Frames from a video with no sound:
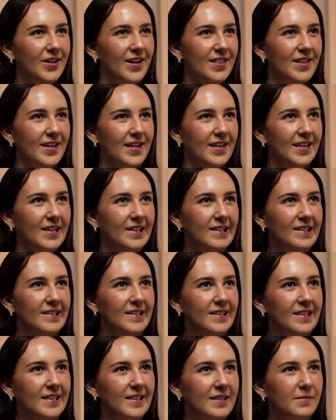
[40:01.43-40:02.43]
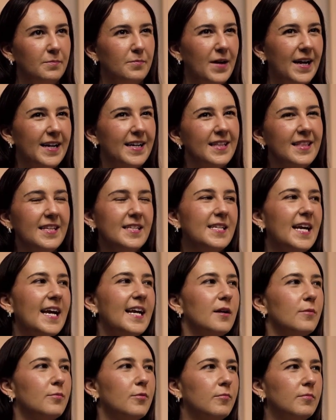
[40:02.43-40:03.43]
I think back in the
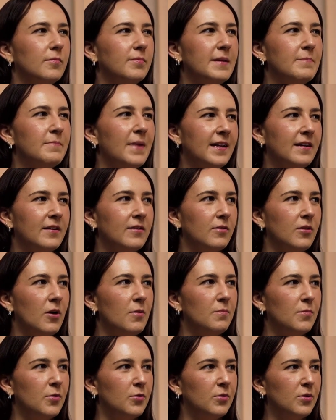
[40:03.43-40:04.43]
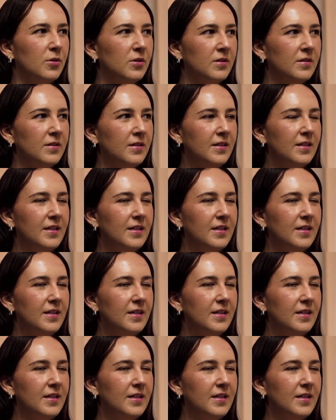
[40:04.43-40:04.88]
day, it probably mattered a lot more.